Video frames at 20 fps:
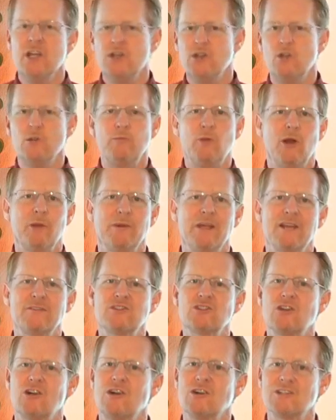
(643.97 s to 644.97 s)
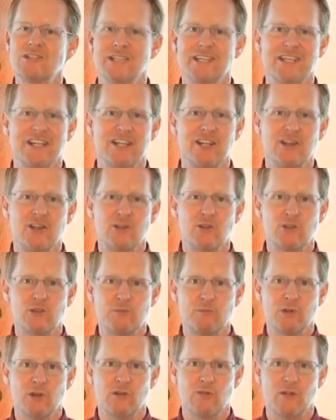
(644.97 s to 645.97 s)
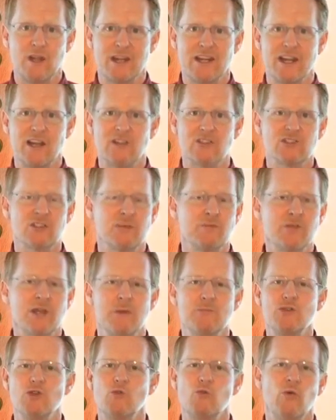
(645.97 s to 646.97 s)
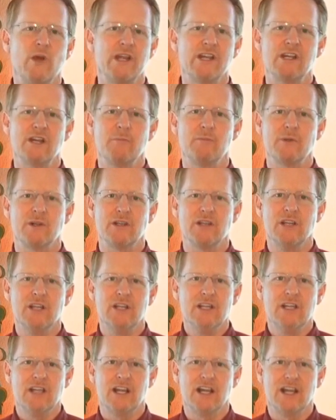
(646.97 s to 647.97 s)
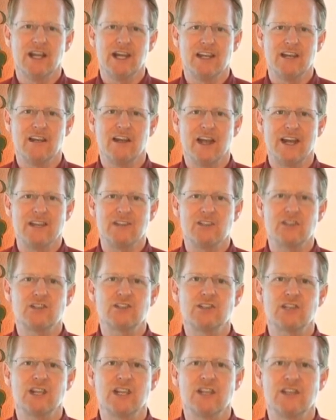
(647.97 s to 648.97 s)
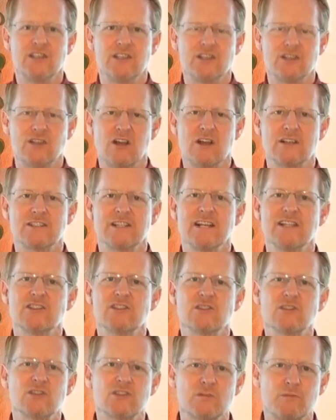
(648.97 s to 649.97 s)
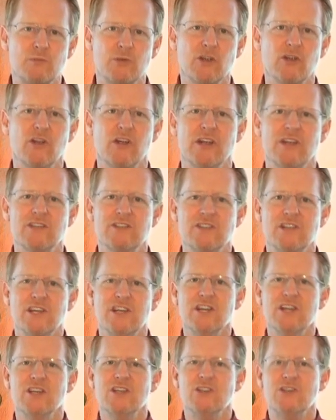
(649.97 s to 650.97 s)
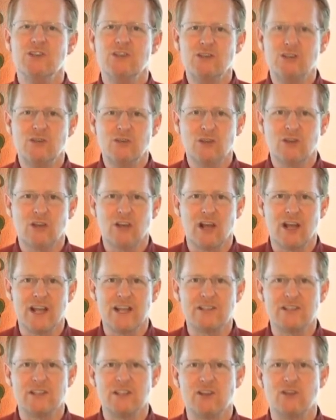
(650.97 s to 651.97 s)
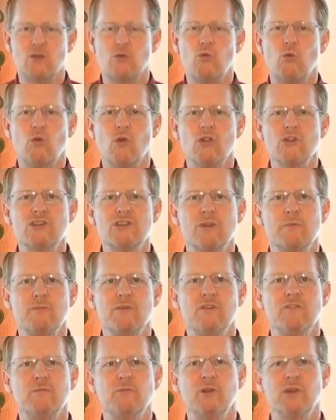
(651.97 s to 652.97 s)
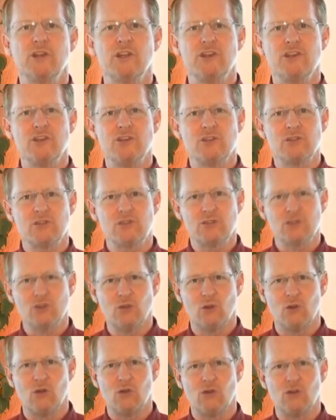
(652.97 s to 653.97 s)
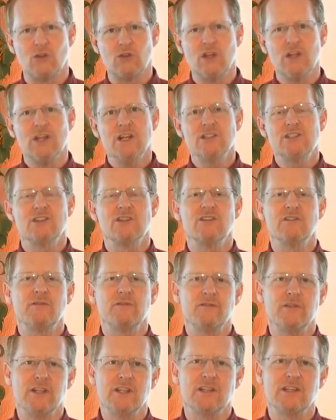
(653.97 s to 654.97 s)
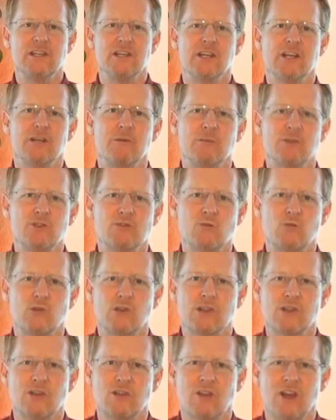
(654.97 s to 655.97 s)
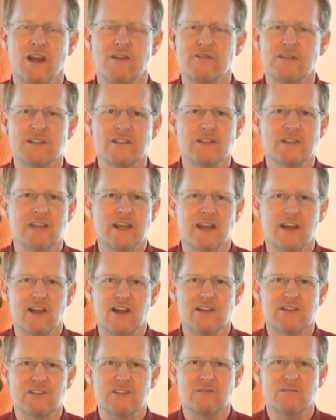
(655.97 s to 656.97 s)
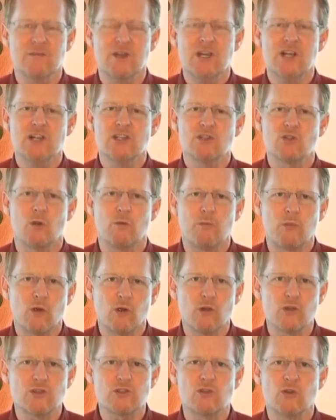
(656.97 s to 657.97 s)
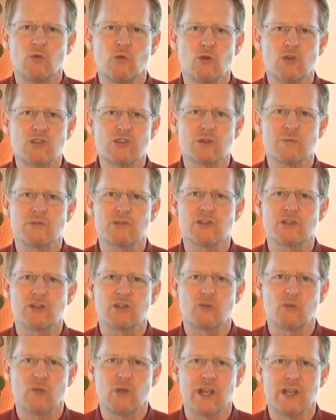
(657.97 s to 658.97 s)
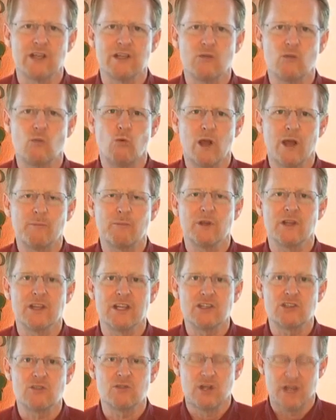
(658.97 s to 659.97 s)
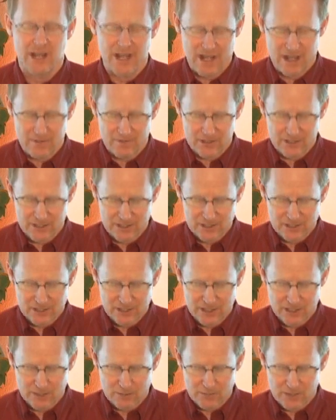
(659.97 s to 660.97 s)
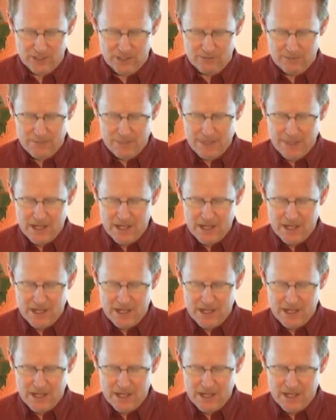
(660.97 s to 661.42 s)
You probably have songs that get into your spirit right now, and sometimes you wake up at, uh, at night just singing these songs. That's the Spirit utilizing the worship you've put into your soul to defeat the enemy's work in your life. Isn't that awesome? So, personal worship is a great weapon that you have against the enemy.